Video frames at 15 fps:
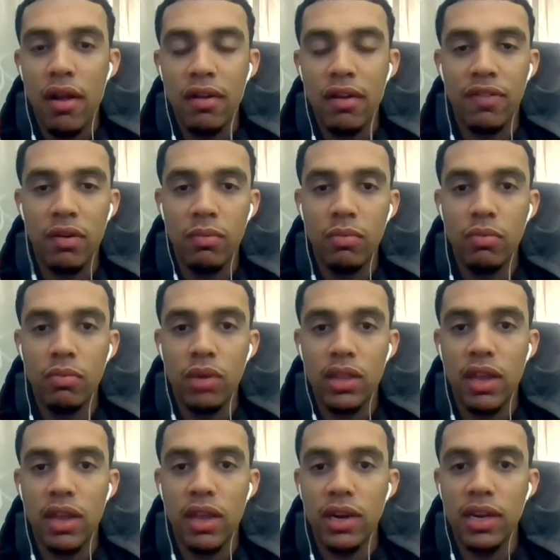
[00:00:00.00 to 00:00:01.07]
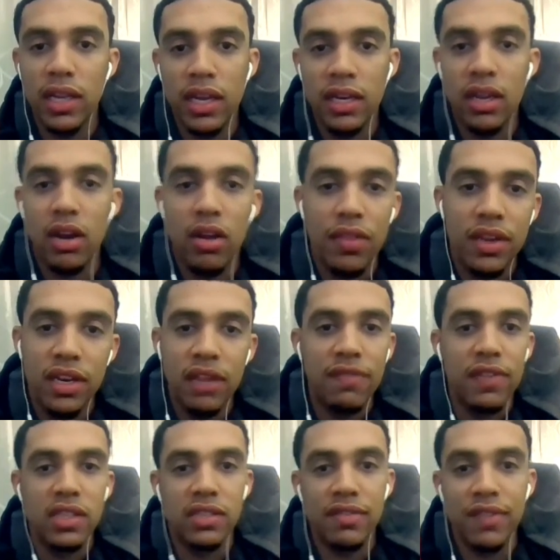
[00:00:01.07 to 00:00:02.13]
from what they wanted to get done on the
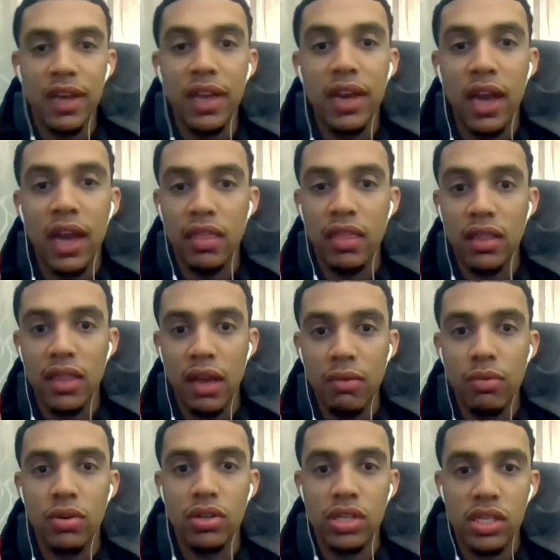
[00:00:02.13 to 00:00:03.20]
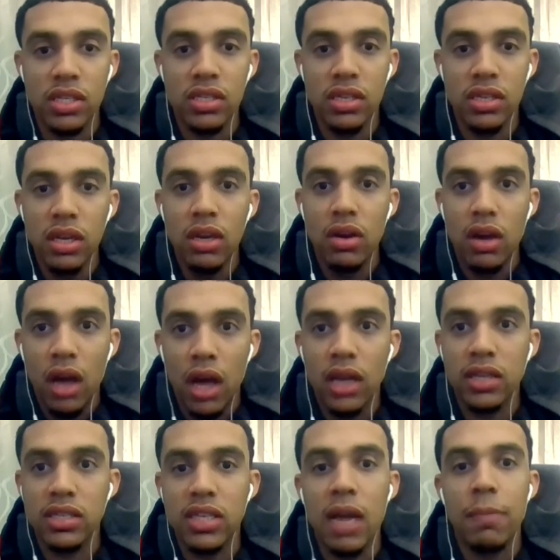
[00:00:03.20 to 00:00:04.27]
defensive end, I think they were just
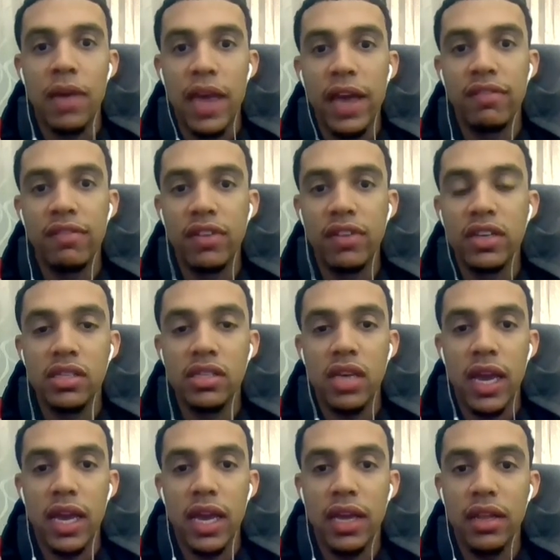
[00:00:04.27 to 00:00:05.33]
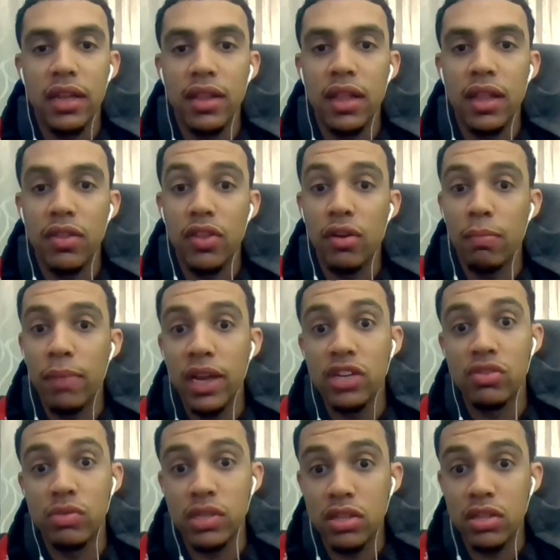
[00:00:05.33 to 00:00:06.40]
a step ahead of us, and their
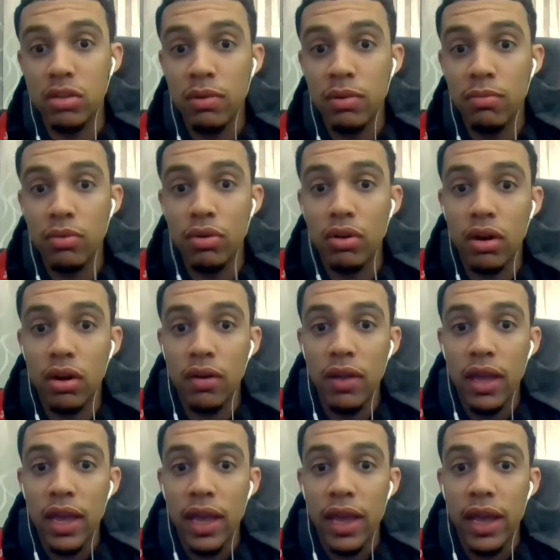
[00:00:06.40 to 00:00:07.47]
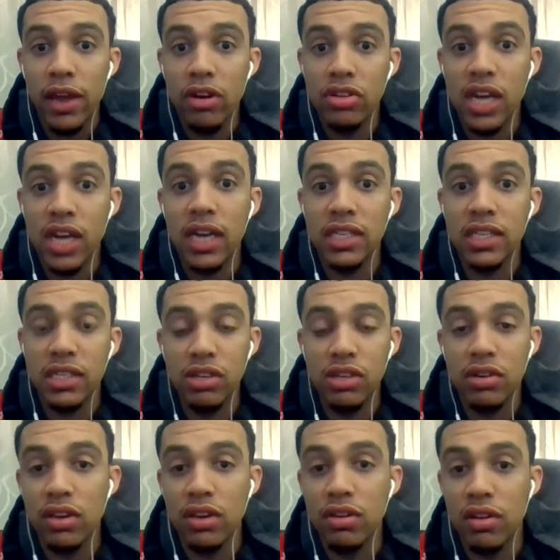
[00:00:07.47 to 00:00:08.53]
bench was a little bit more energized, and you
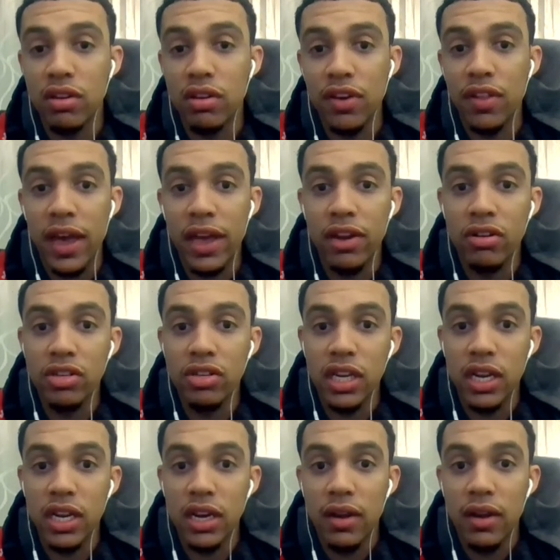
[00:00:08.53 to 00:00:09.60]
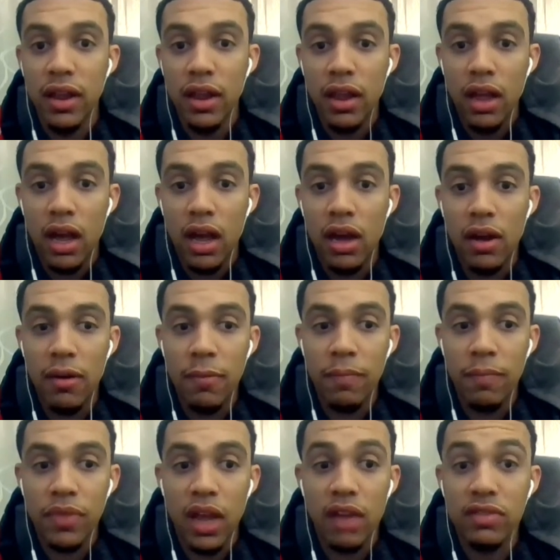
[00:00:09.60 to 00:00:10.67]
you could feel that energy. And
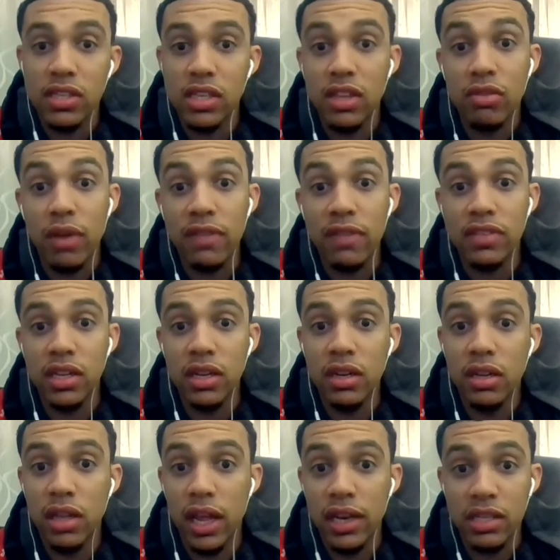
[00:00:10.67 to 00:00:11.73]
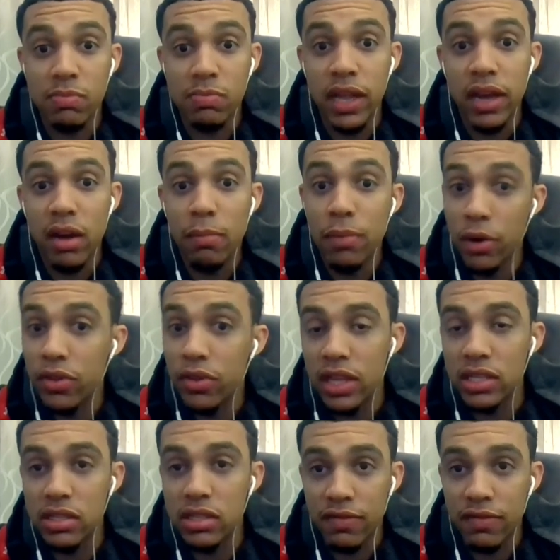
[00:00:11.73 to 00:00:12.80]
um, obviously, the refs did let us play on both
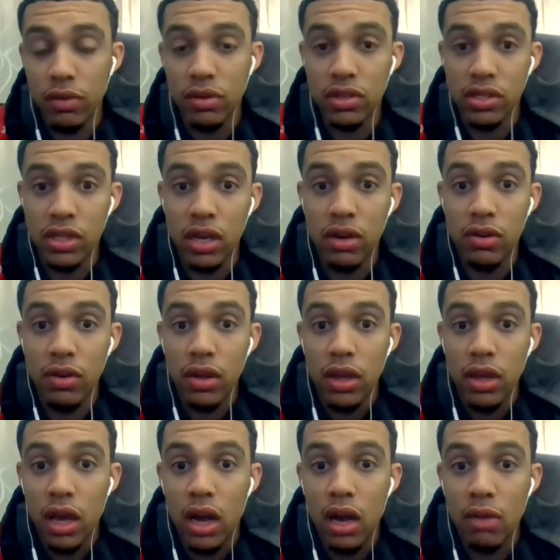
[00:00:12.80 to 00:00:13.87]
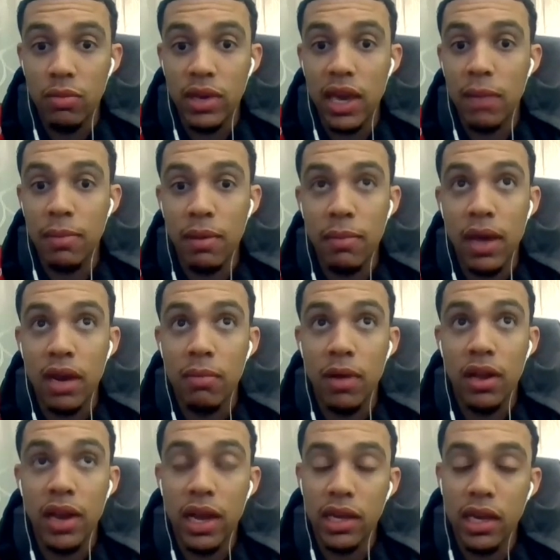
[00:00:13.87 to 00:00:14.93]
ends of the floor, so um, we can't be mad
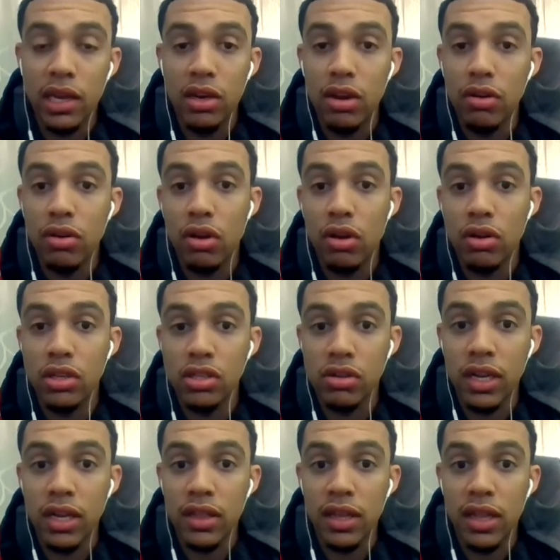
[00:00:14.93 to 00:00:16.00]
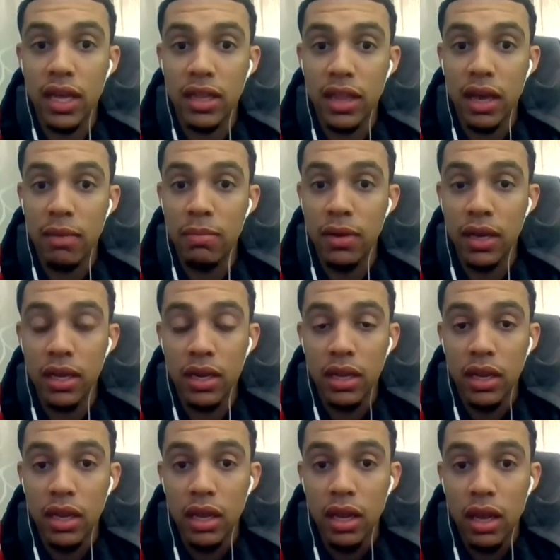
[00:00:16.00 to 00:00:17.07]
about not getting no calls or anything like that, but
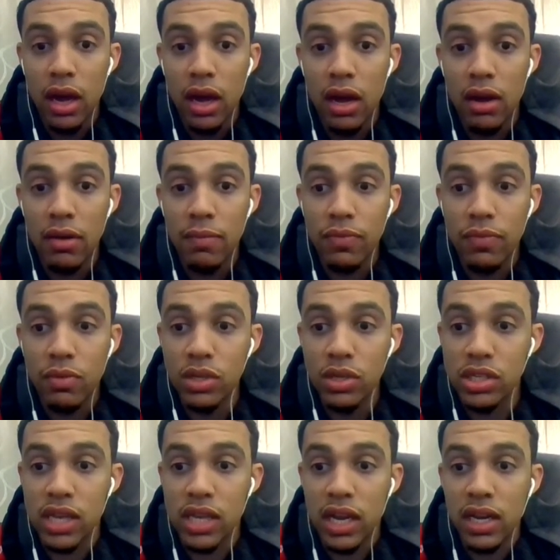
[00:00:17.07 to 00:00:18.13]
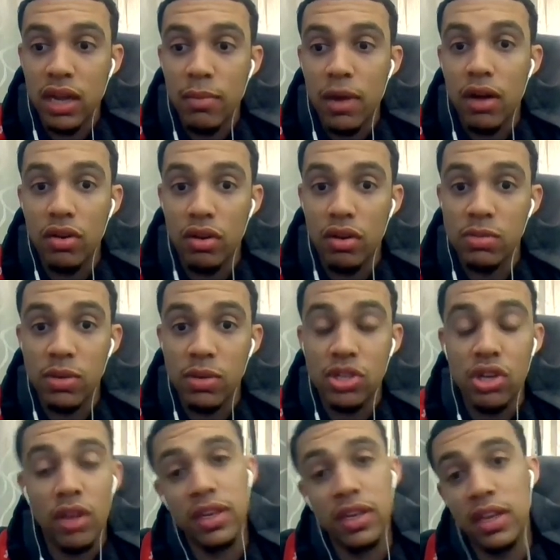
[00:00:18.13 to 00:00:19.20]
um, we just got to come out,
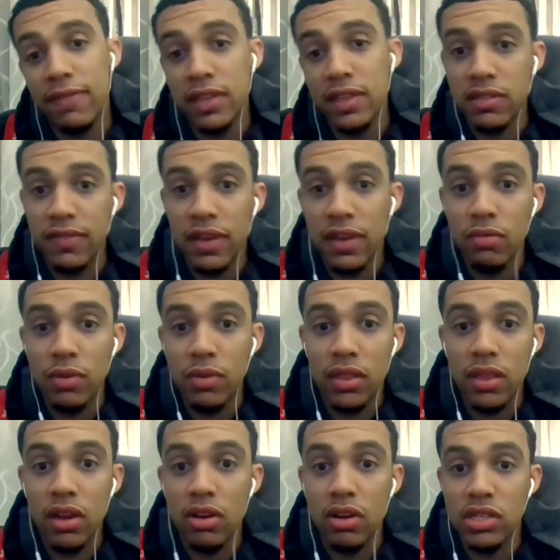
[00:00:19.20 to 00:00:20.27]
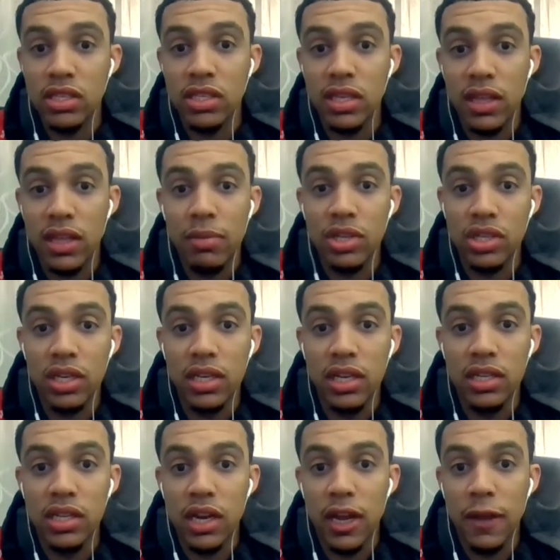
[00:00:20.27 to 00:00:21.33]
especially on the defensive end, with the urgency that Michigan
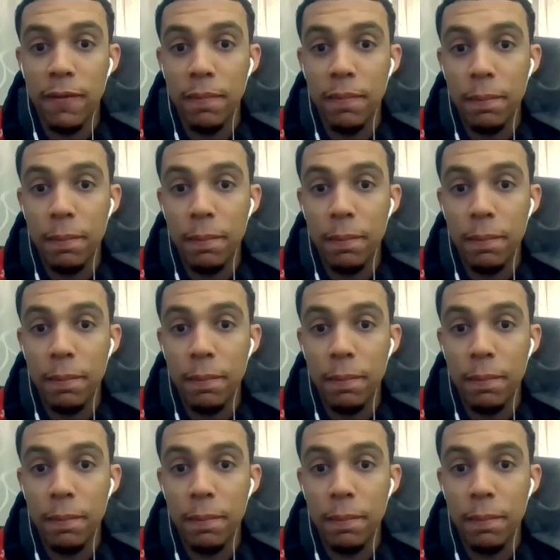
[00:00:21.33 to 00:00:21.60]
did tonight.